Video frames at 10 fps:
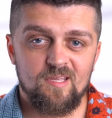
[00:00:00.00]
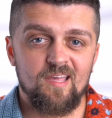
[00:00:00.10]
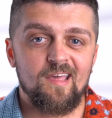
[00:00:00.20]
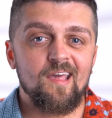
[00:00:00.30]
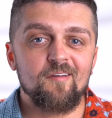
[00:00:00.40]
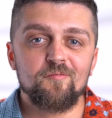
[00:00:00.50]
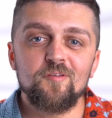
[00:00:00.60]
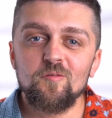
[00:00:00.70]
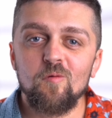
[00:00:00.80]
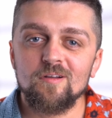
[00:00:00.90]
if
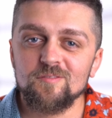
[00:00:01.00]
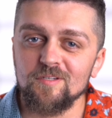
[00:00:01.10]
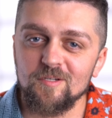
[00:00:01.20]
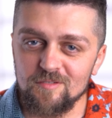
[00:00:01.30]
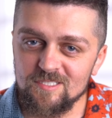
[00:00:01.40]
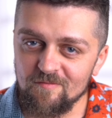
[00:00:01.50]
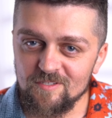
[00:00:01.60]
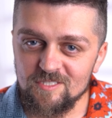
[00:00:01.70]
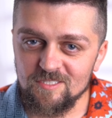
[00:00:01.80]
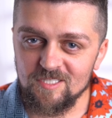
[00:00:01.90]
you want to increase
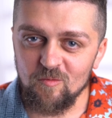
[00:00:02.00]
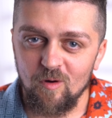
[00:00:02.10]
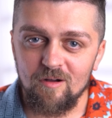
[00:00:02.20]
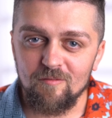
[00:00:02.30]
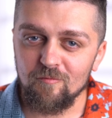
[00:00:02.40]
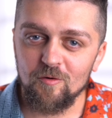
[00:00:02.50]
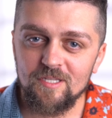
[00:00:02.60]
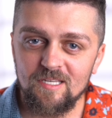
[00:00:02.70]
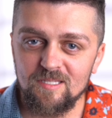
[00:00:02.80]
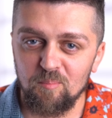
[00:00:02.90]
efficiency while
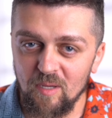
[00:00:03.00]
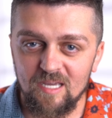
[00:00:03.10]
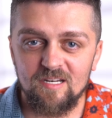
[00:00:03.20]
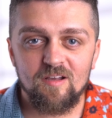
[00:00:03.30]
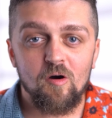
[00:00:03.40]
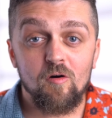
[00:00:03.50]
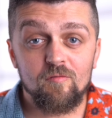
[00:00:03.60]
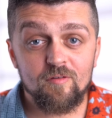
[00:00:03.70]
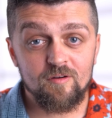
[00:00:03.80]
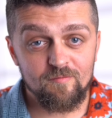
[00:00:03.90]
avoiding the pain
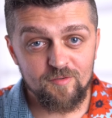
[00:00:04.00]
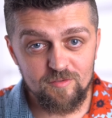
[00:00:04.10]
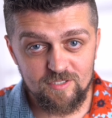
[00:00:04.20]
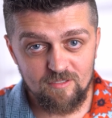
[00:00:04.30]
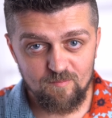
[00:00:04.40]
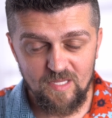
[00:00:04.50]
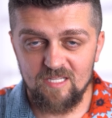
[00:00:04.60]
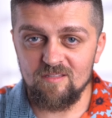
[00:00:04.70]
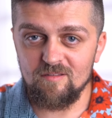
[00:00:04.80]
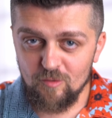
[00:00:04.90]
of confusion
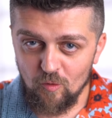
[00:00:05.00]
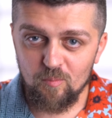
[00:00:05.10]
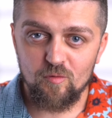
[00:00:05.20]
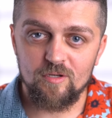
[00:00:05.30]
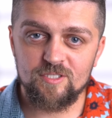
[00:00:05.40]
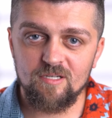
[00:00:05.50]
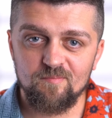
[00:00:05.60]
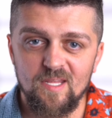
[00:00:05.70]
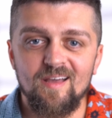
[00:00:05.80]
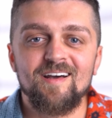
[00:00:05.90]
in your project,